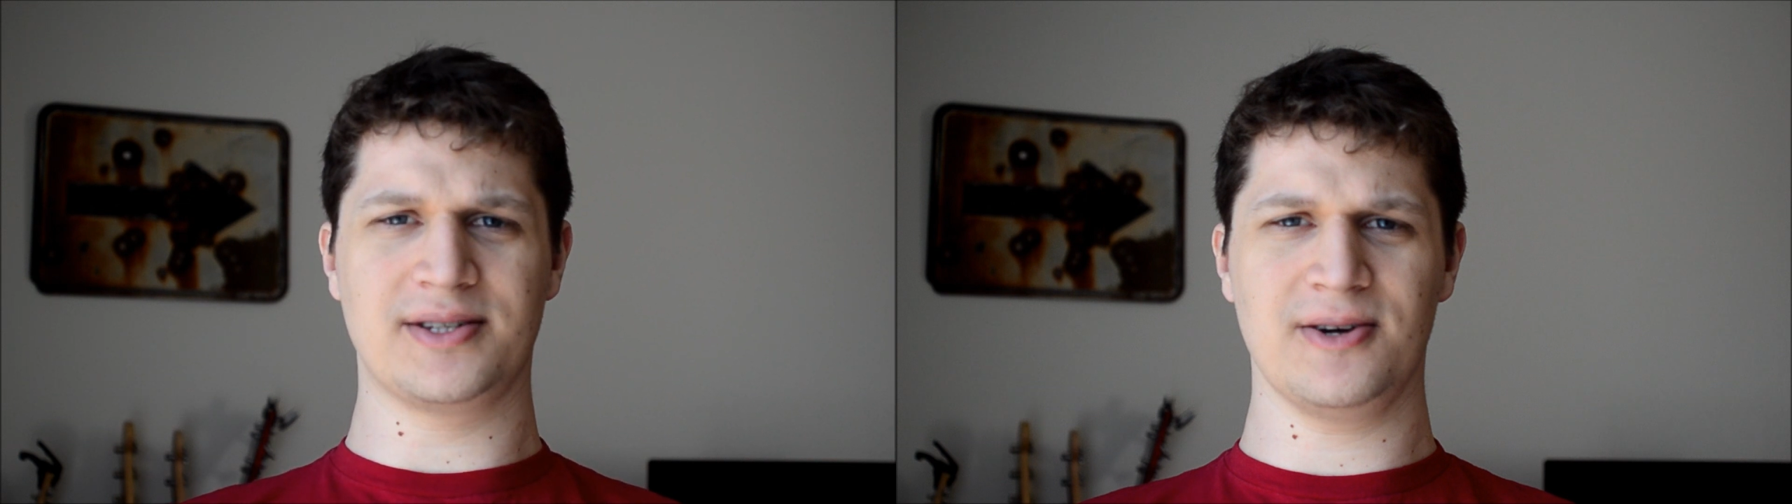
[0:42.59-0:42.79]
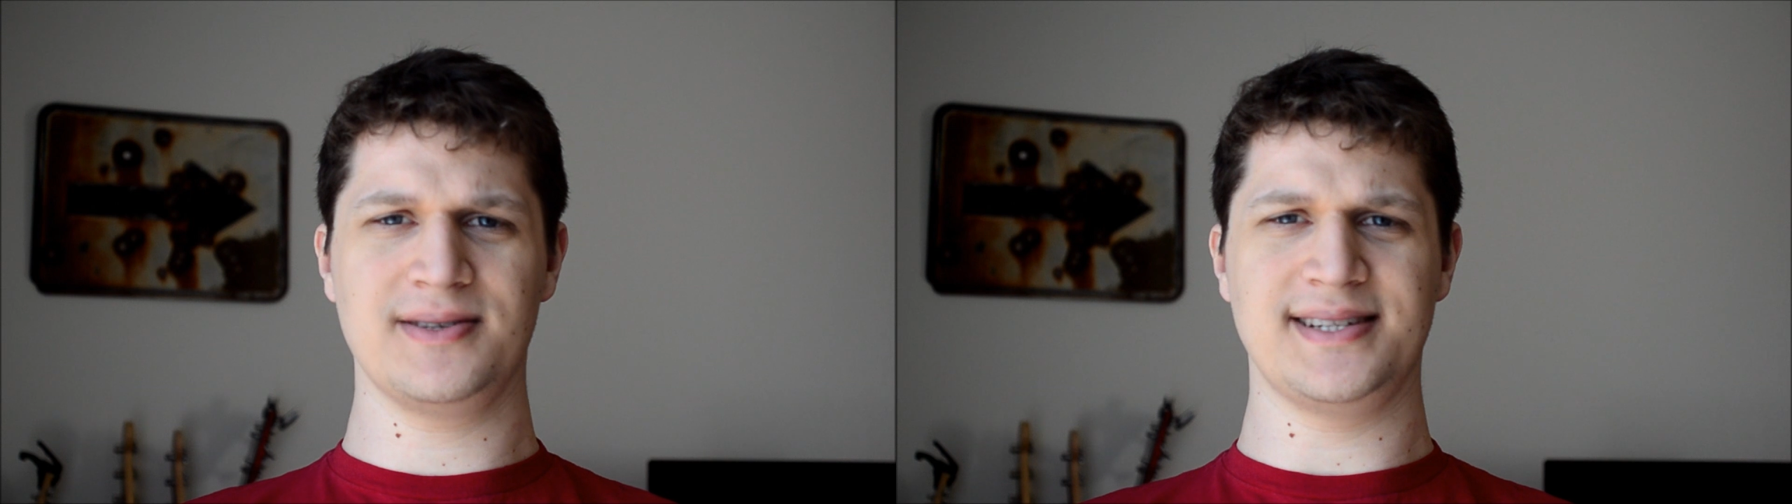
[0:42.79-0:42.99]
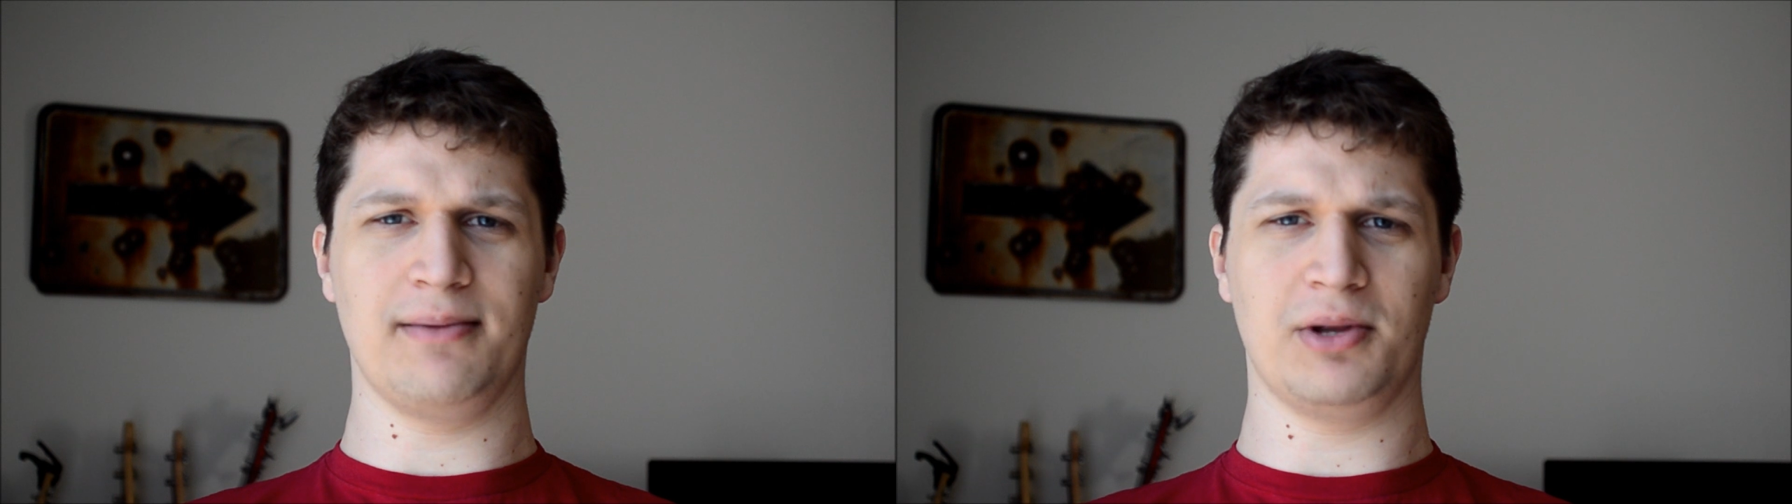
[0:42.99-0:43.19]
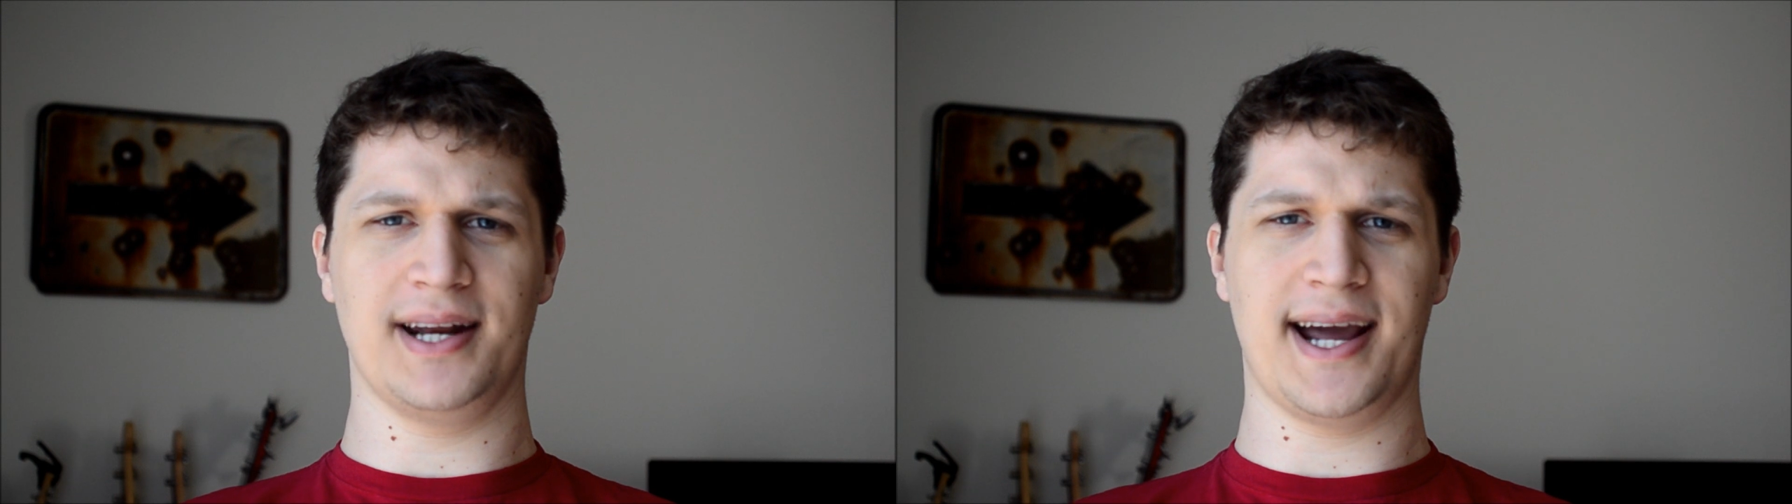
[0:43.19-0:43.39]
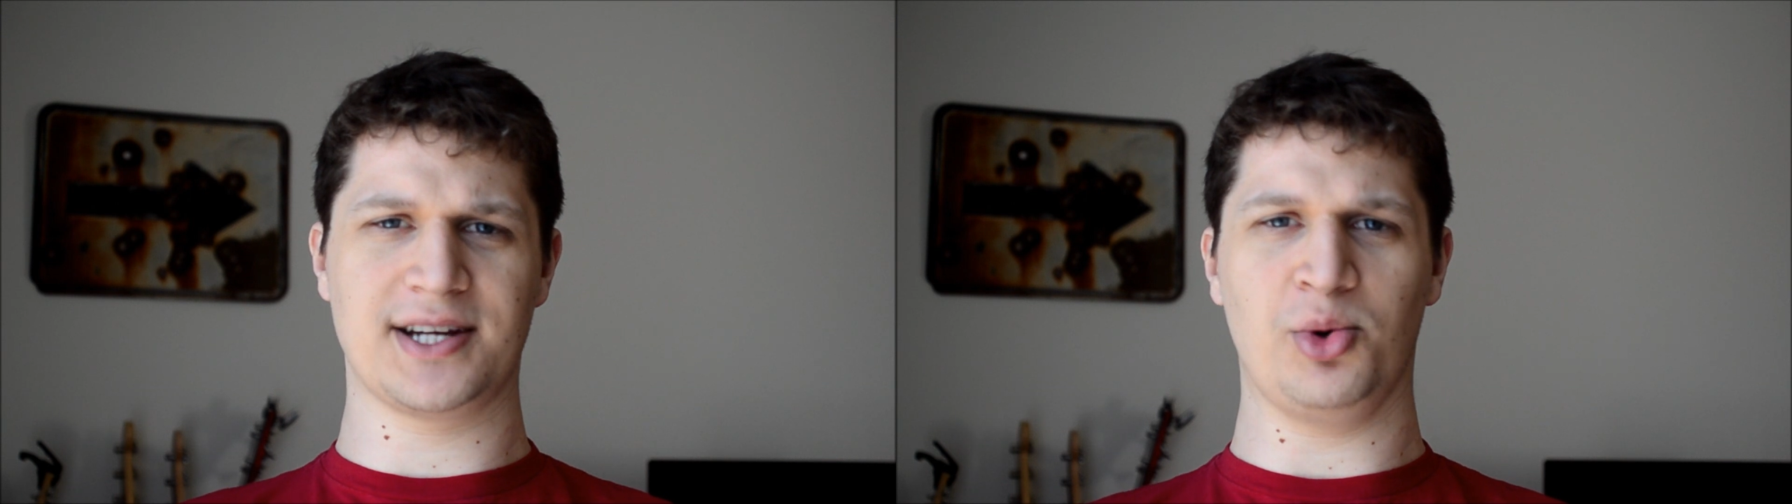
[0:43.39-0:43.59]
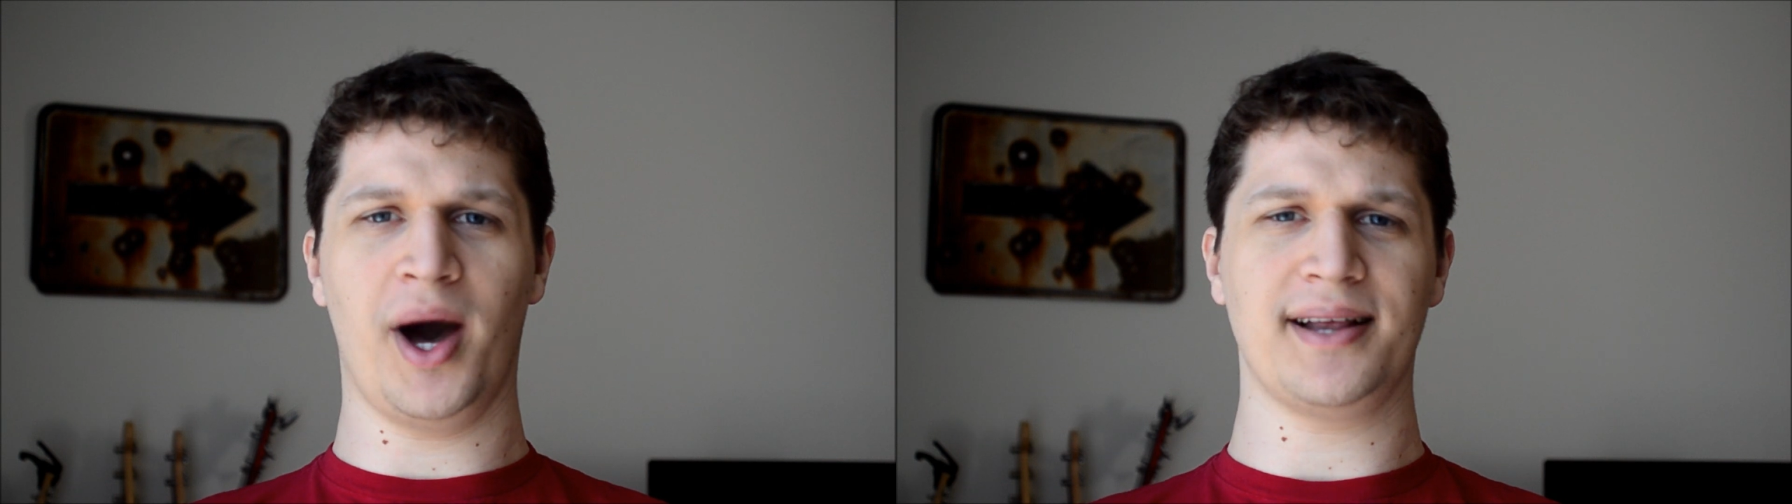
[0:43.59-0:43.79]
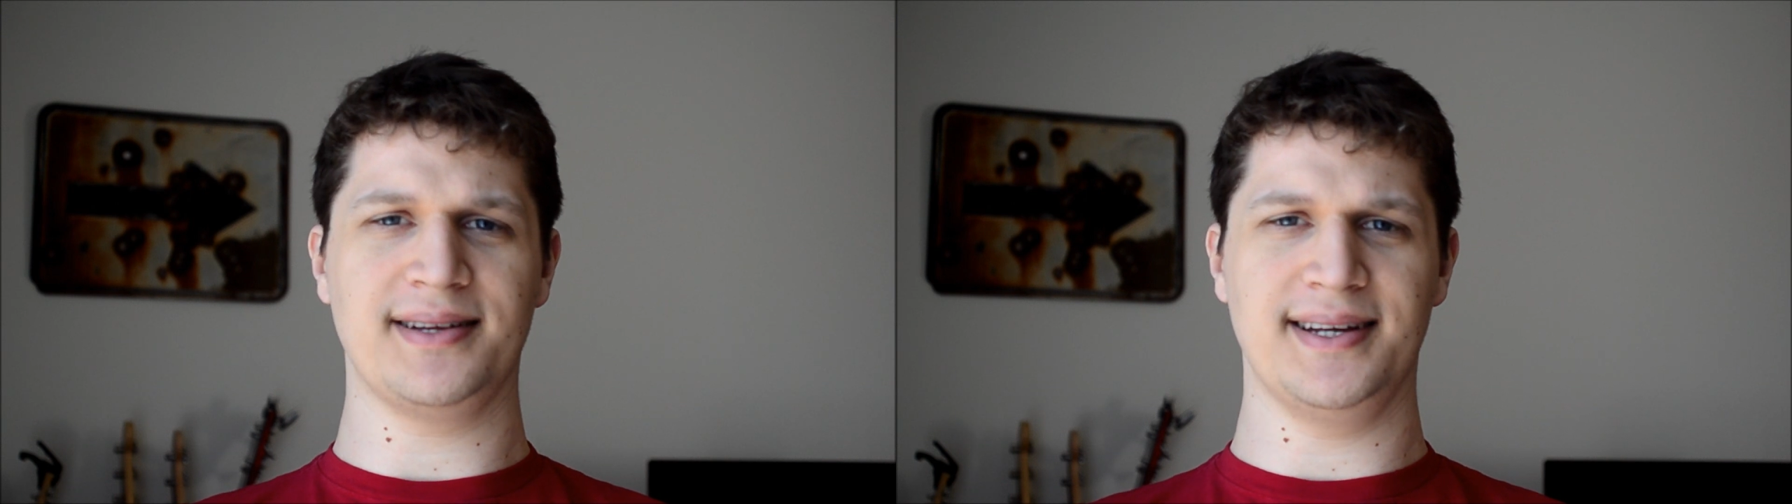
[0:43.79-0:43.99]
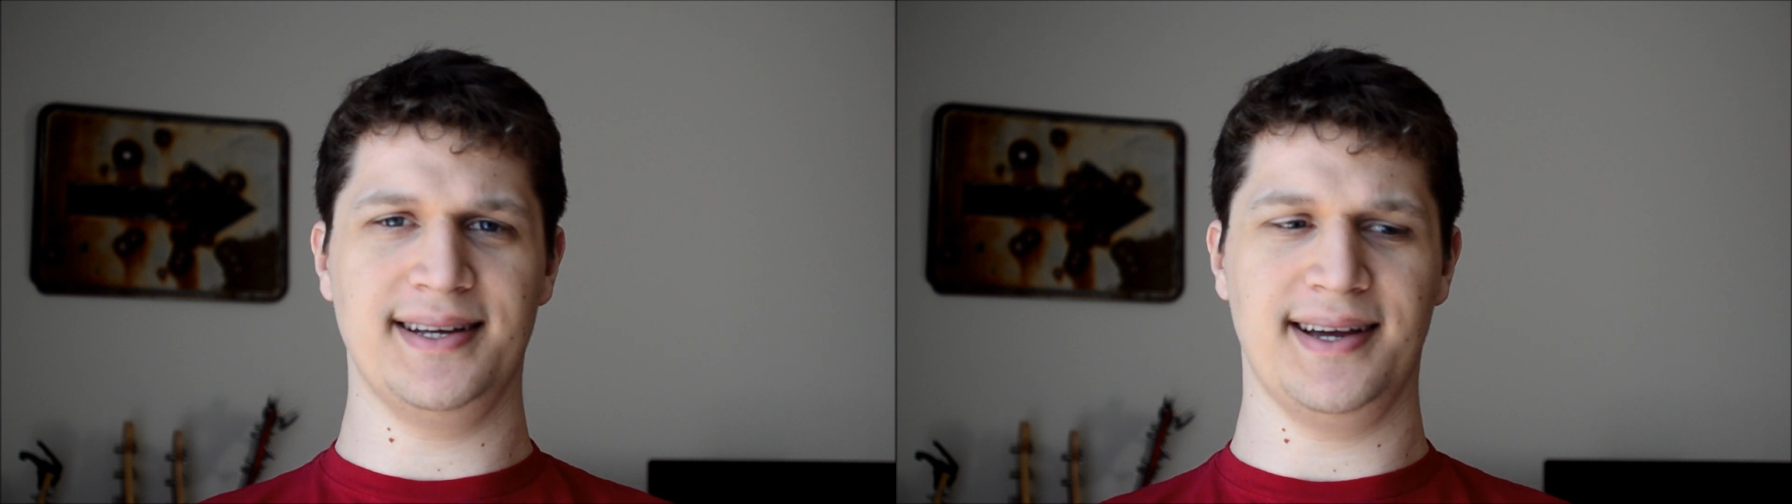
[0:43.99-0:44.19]
turntable in
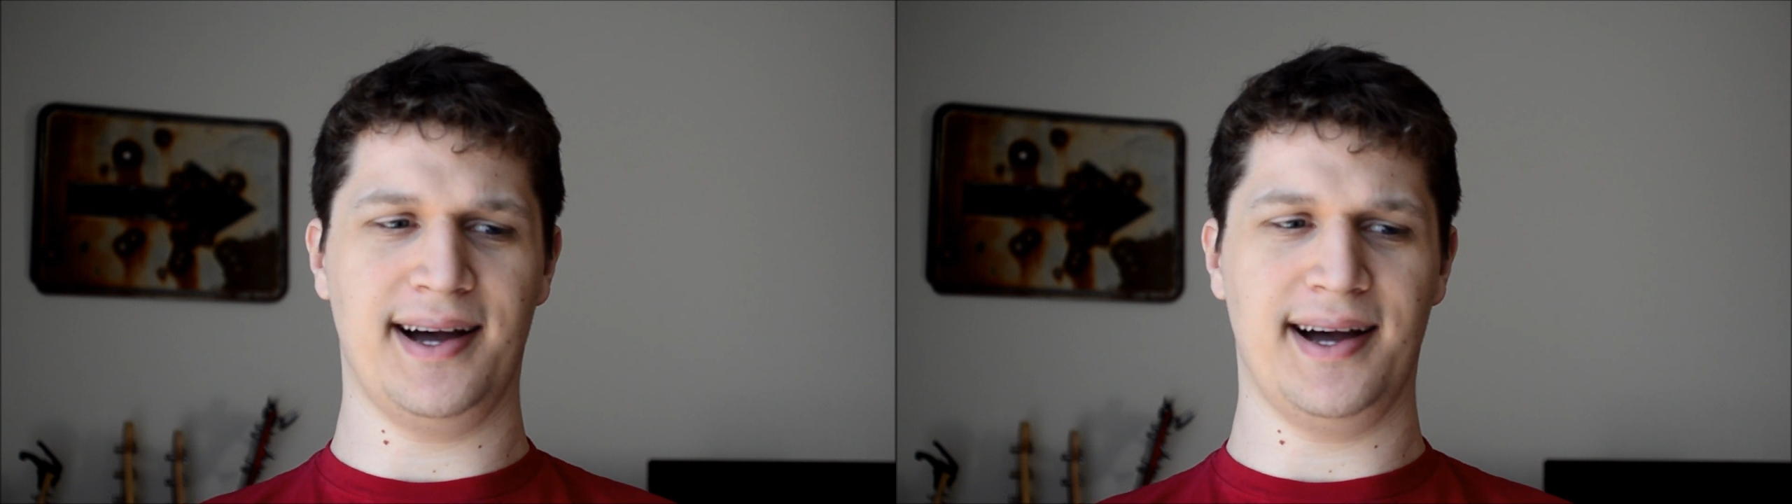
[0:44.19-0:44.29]
actuality.